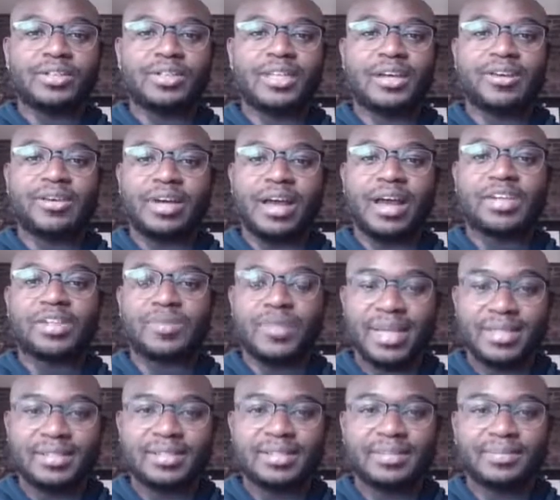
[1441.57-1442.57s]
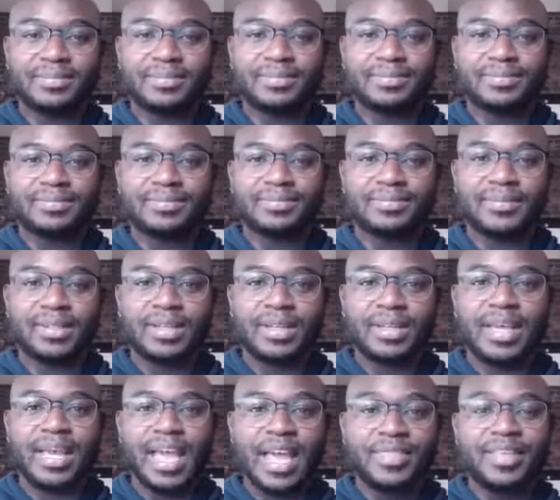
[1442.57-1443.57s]
your knowledge base.
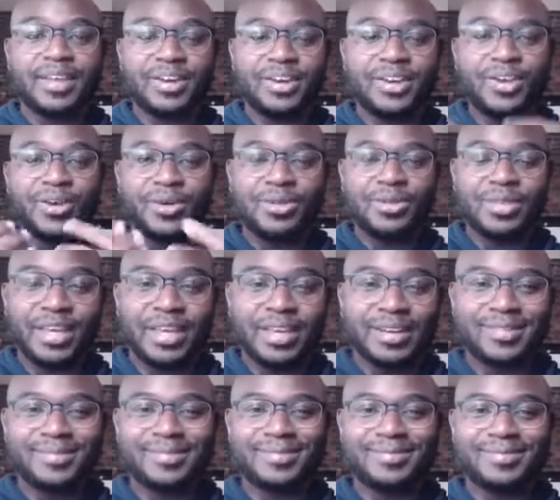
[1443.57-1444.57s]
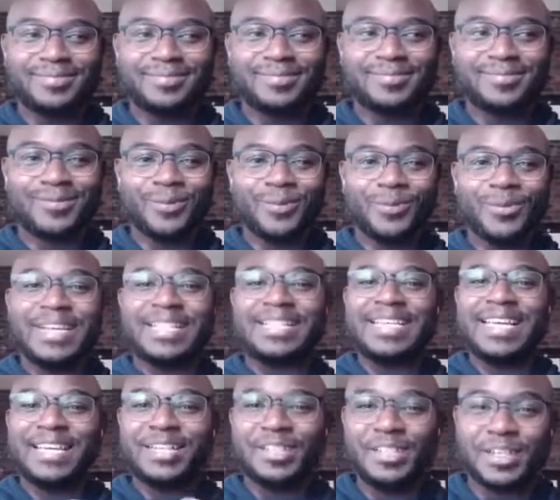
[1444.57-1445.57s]
And then you
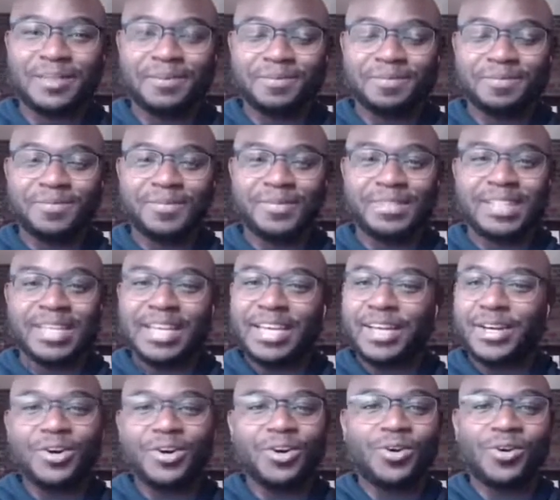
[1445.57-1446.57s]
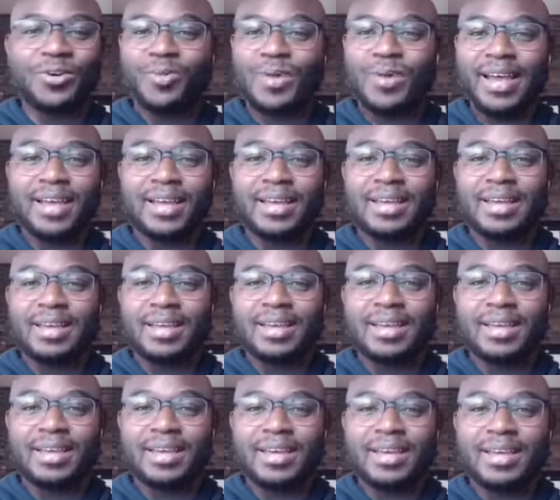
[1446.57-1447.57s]
reteach it in your own way.
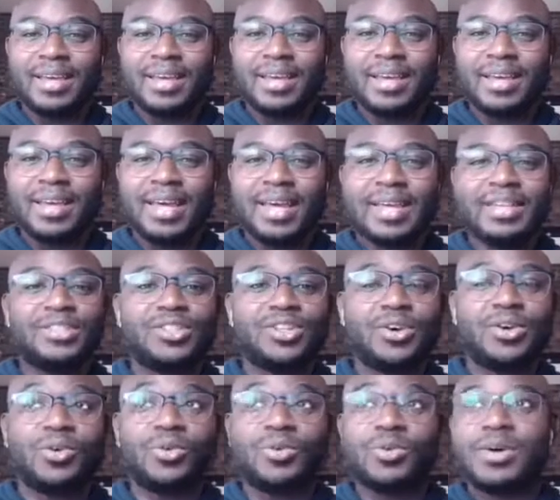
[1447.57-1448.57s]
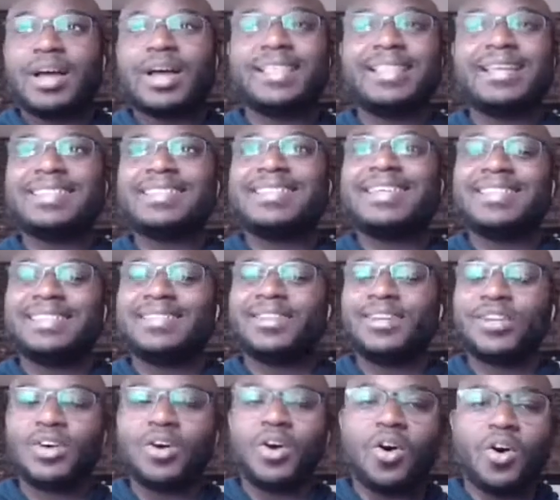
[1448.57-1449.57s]
And so I think I said this in
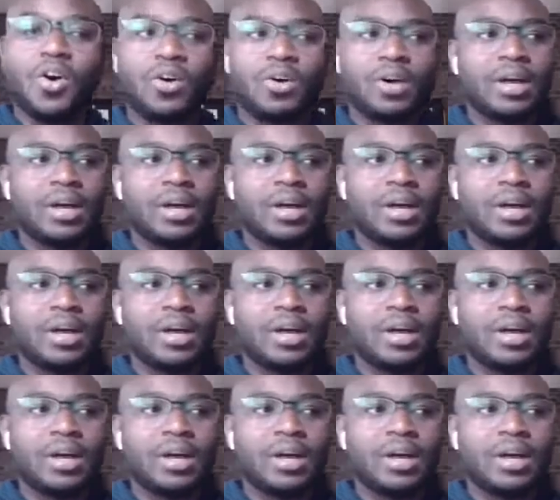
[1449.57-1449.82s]
the call.